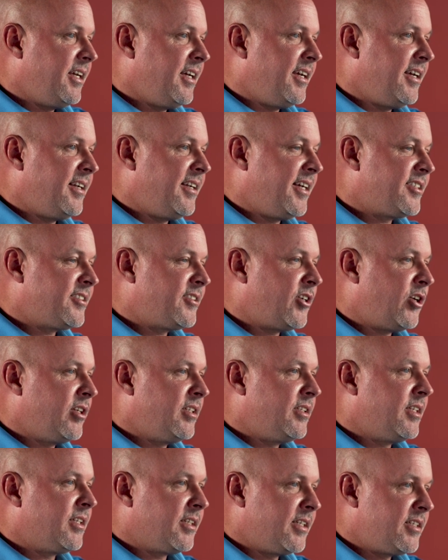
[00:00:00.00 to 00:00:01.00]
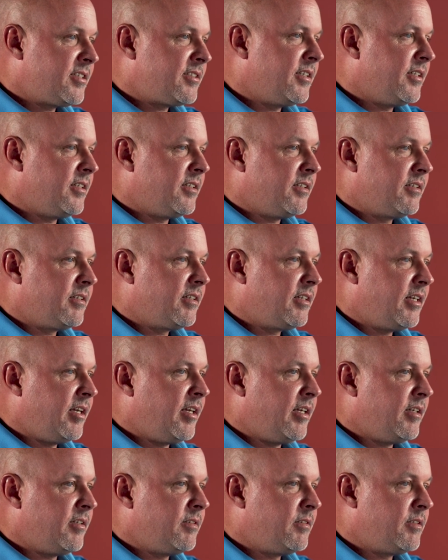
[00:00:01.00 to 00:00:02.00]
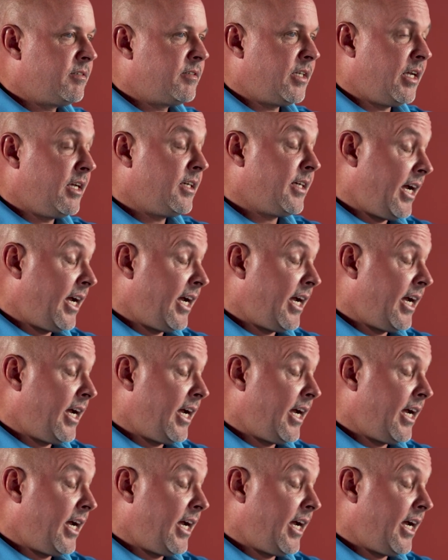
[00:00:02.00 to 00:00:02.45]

And I started to listen and take